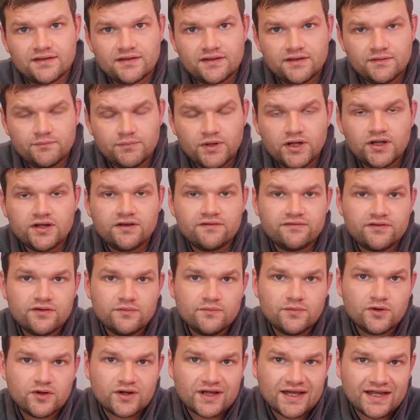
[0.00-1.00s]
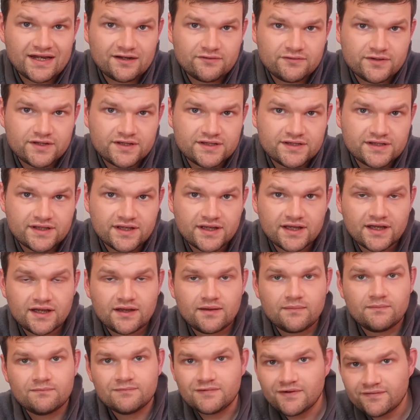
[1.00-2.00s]
burn a few more calories
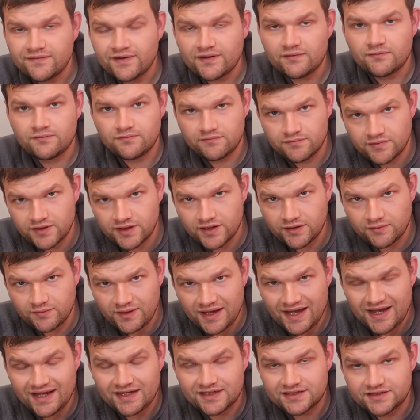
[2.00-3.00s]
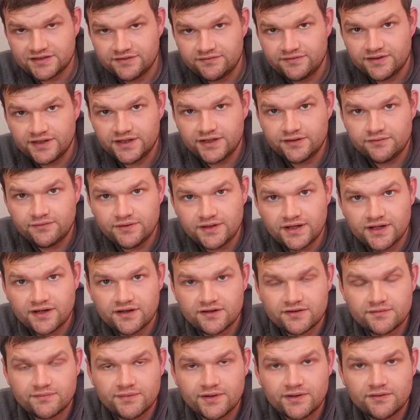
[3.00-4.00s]
without actively doing it,
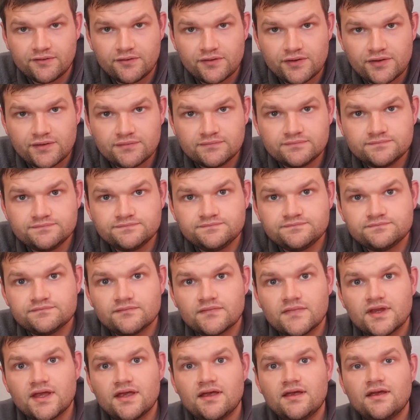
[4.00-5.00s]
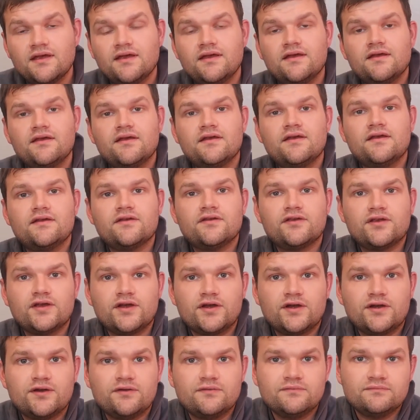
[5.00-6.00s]
I suppose.
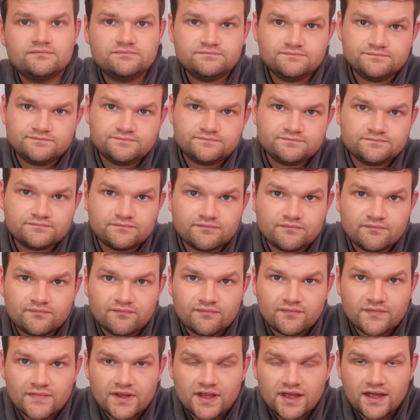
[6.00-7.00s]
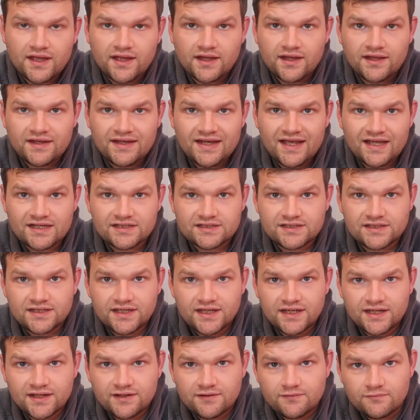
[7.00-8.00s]
So next
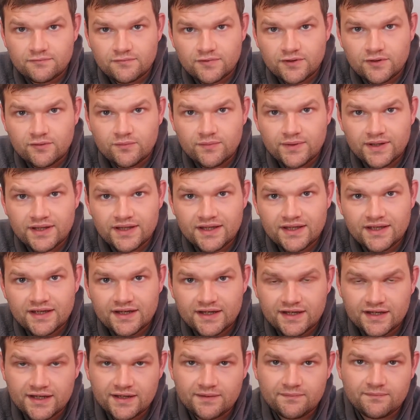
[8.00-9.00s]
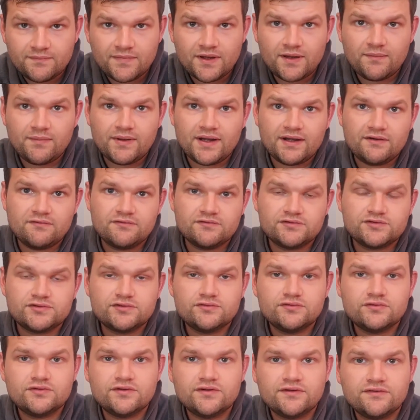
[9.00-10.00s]
thing will be about
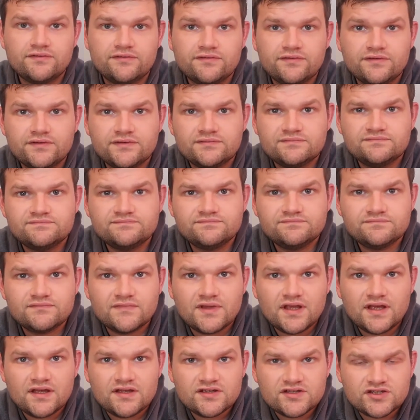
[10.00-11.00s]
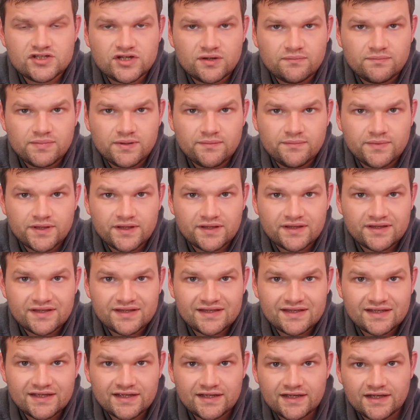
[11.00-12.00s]
sort of supplements.
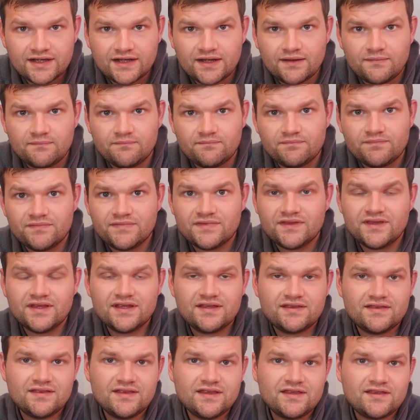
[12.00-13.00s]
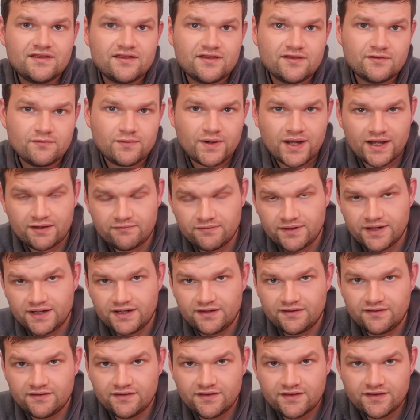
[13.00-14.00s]
This is a way,
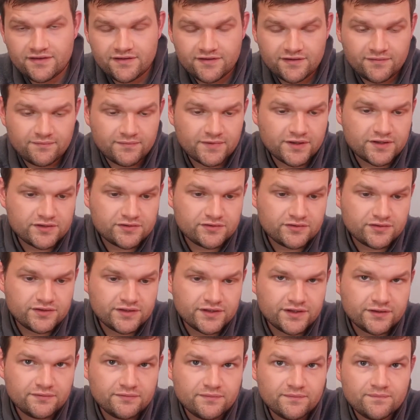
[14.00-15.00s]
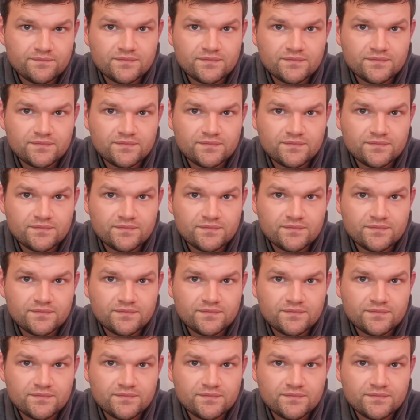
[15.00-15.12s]
really, this is something you shouldn't do,